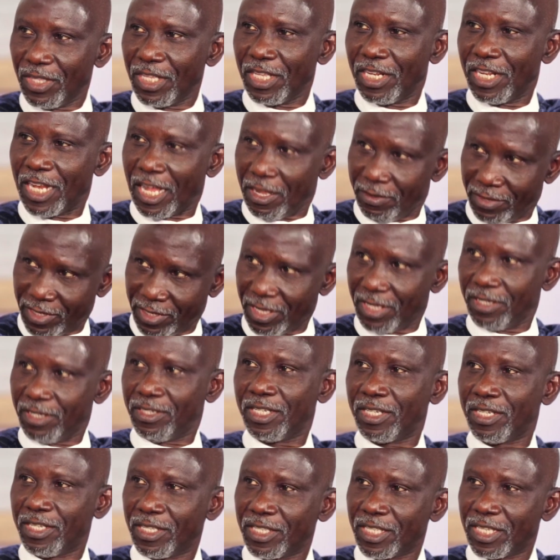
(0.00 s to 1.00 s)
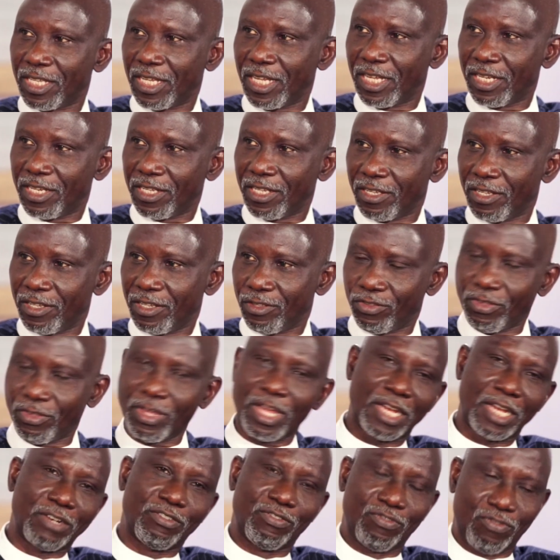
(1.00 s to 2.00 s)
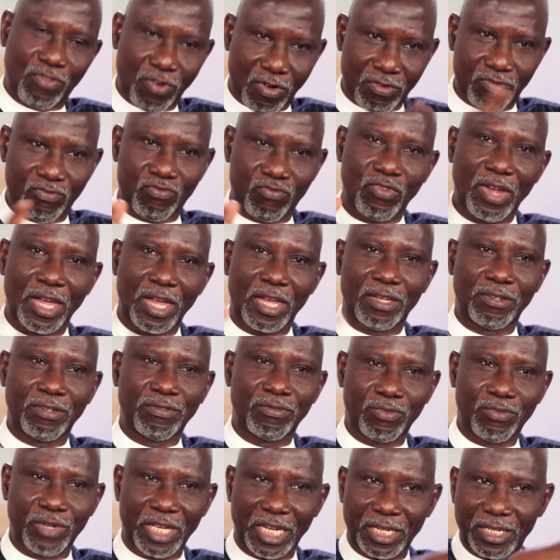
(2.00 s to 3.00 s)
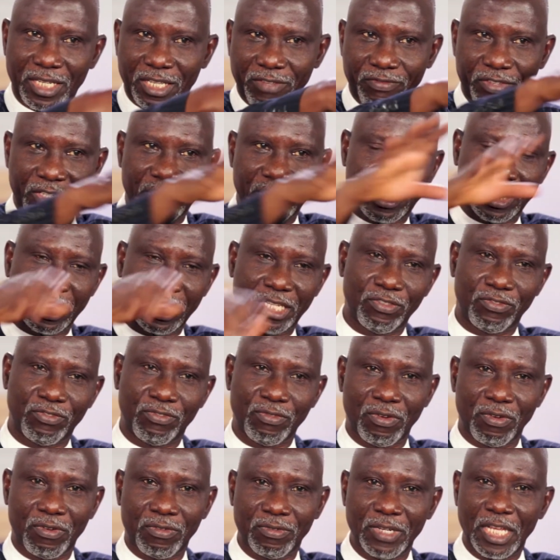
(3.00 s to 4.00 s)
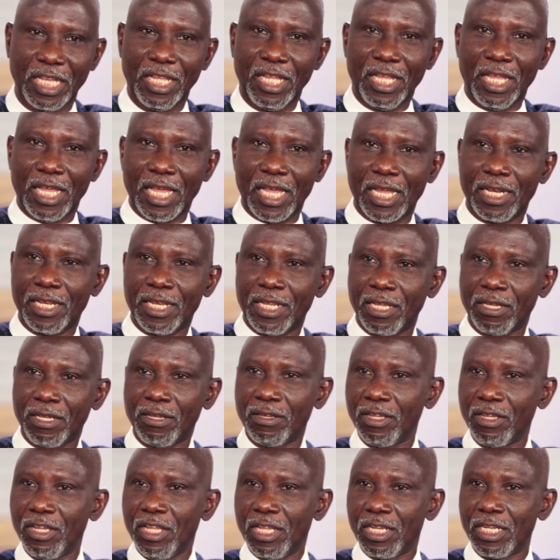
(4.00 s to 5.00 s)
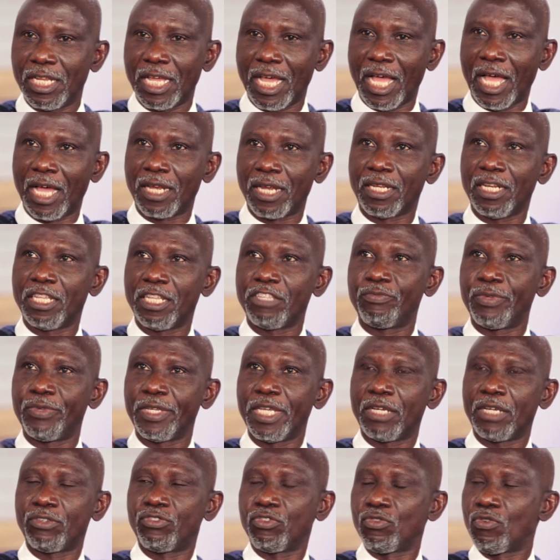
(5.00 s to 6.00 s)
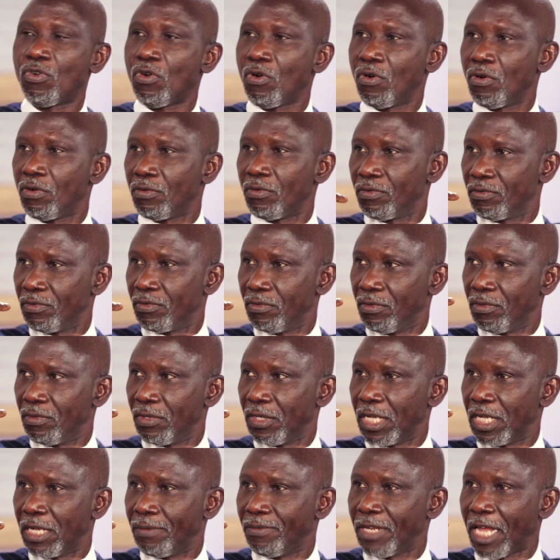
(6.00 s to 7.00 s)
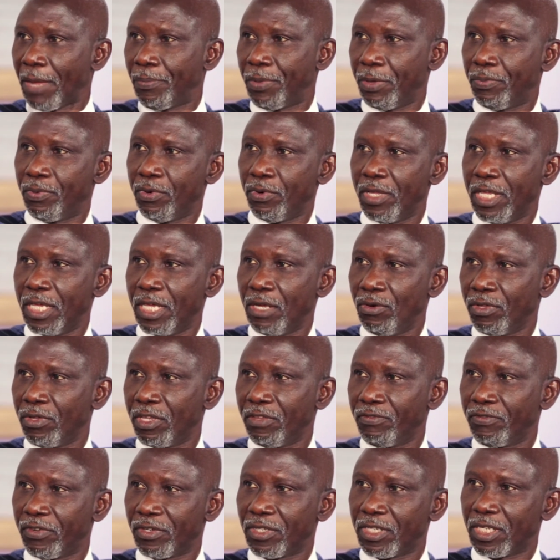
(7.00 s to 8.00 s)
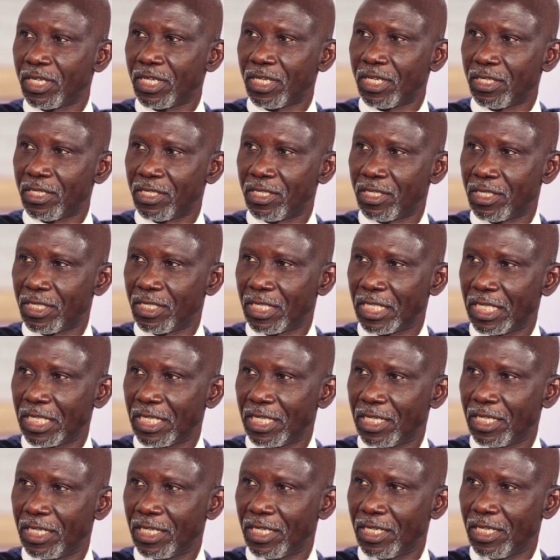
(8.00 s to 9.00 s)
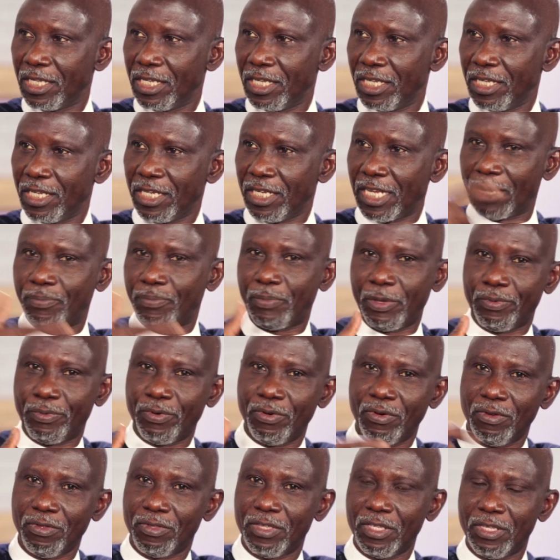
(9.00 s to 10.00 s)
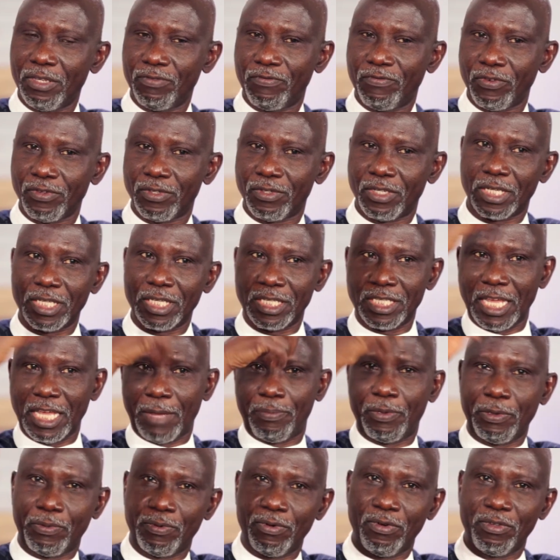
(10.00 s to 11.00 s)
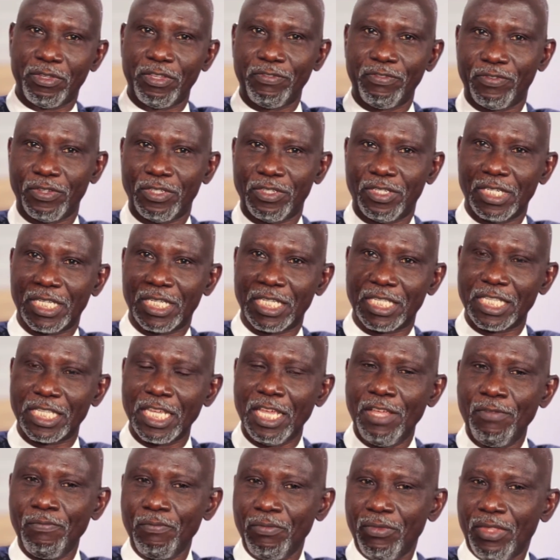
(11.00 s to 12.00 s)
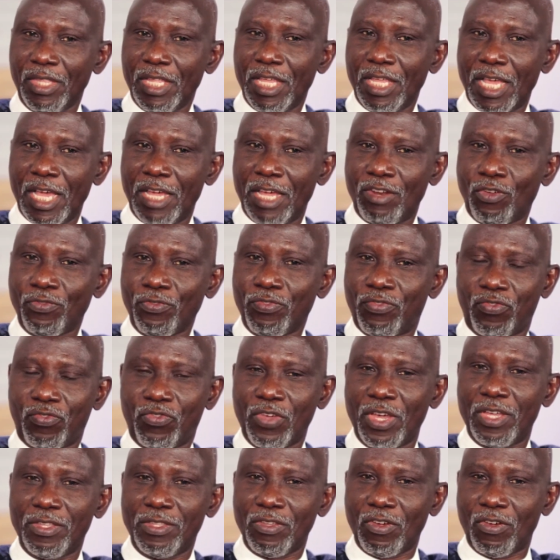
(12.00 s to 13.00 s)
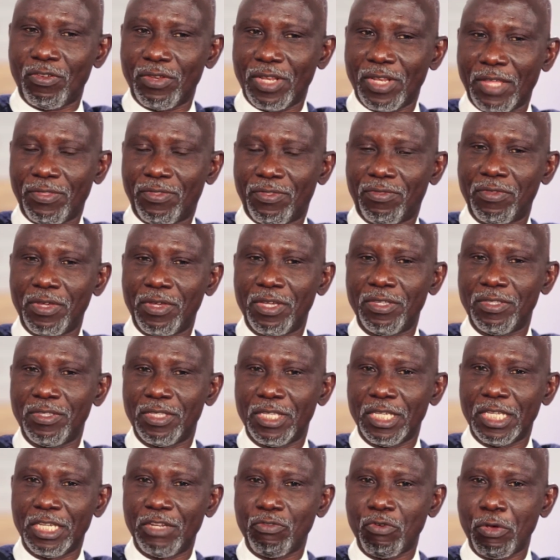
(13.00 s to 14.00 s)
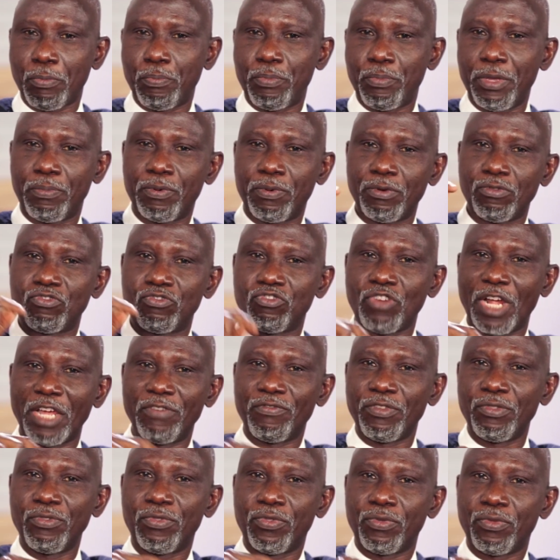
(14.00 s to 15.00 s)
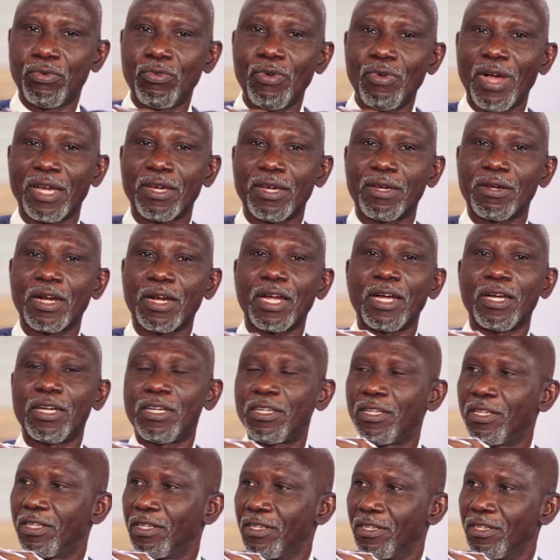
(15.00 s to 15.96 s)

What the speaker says: Now sell tickets at the gate. So I had gone round, we had given tickets to all, and then the outlets began to call. There are people here looking for tickets. There are people looking for tickets. There are people looking for tickets. And on that Thursday, there were people driving through Accra.